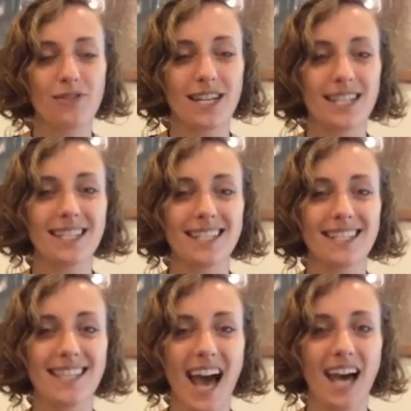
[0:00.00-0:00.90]
this
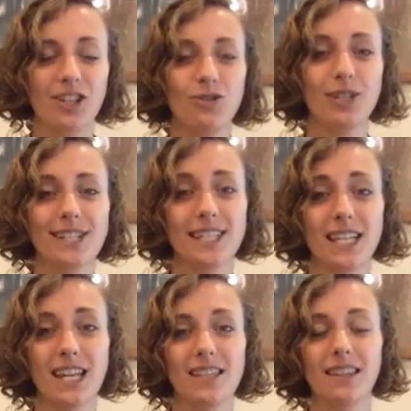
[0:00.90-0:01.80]
is that you can
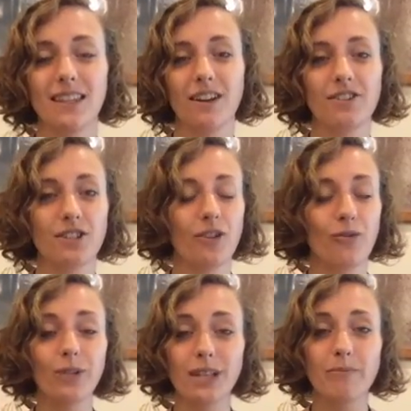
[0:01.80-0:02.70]
see that there's a
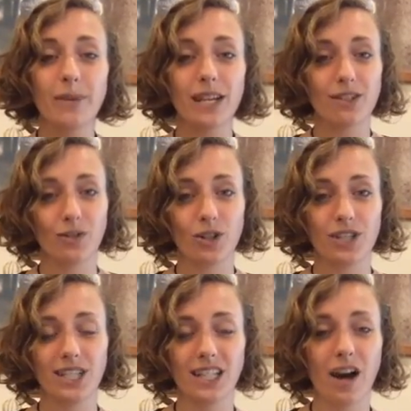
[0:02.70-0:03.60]
really big
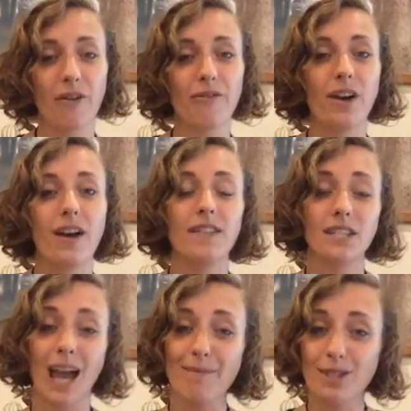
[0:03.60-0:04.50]
diversity of the
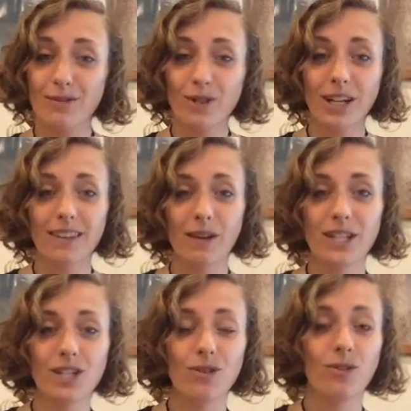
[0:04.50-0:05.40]
types of work that
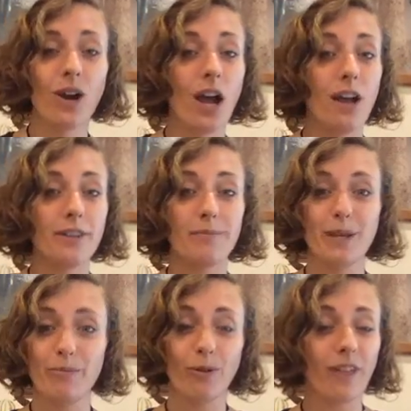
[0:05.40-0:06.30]
we do. The
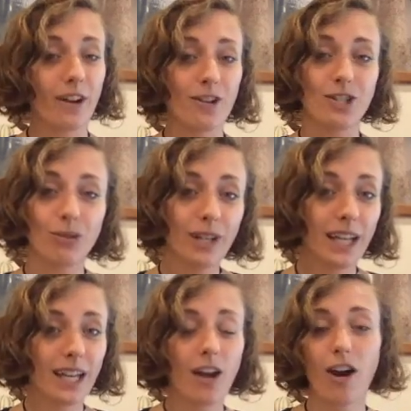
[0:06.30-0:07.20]
people that are
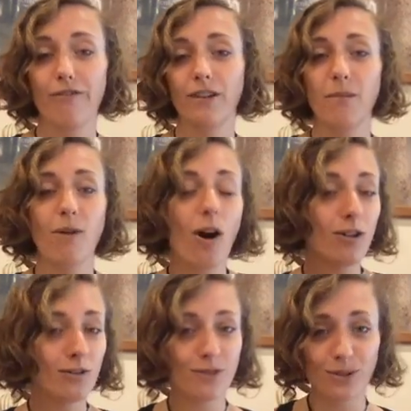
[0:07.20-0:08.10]
doing it are from
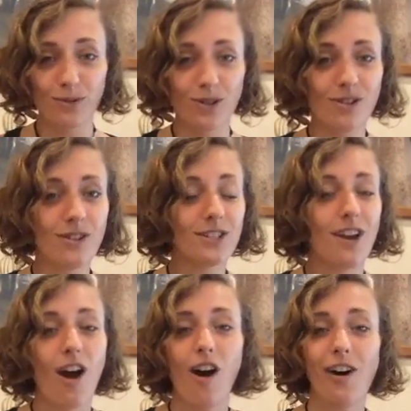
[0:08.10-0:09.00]
all over the world.
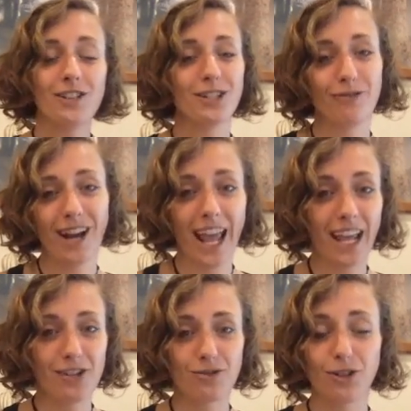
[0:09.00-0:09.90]
all different
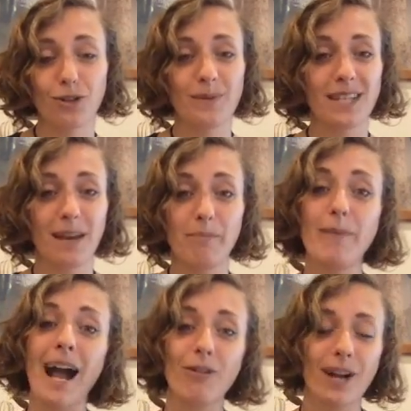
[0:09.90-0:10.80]
age groups and
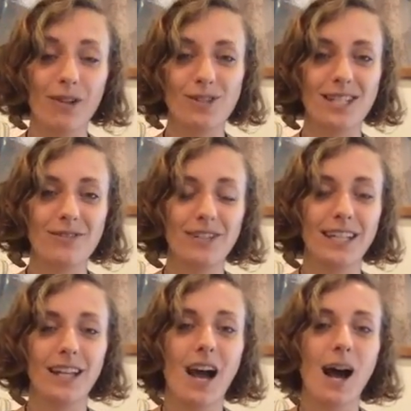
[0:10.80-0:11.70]
backgrounds
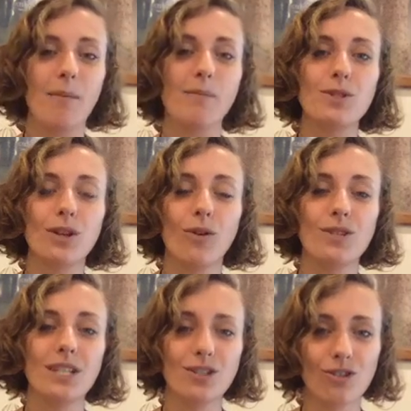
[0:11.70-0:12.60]
even. So
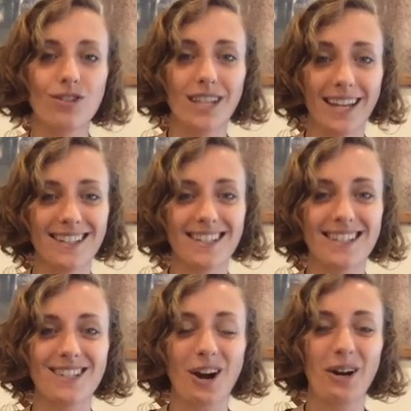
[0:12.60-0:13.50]
sea turtle
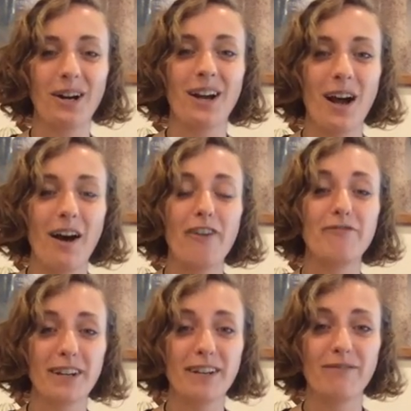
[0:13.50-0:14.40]
scientists are a
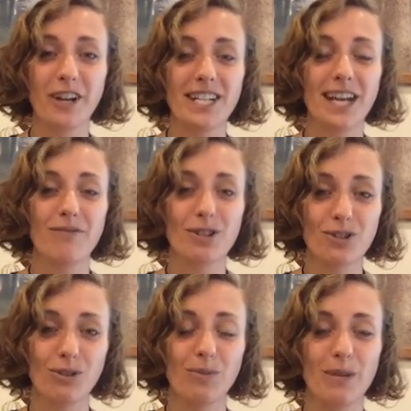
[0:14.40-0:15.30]
very, very diverse
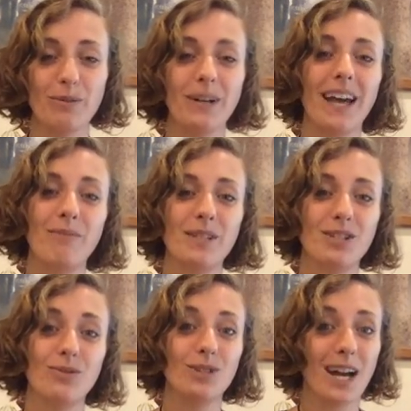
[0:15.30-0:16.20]
group of people, and we
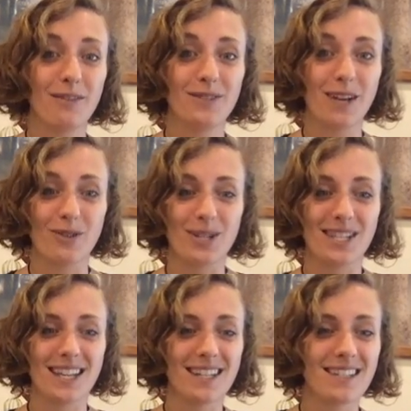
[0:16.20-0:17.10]
do a lot of diverse
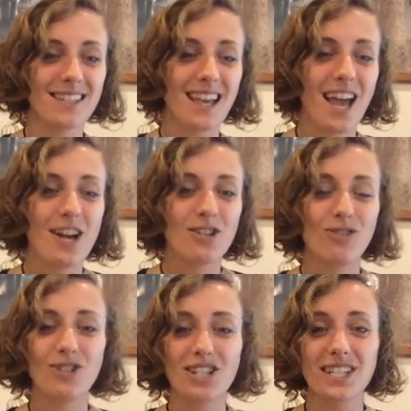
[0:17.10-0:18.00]
things. So just to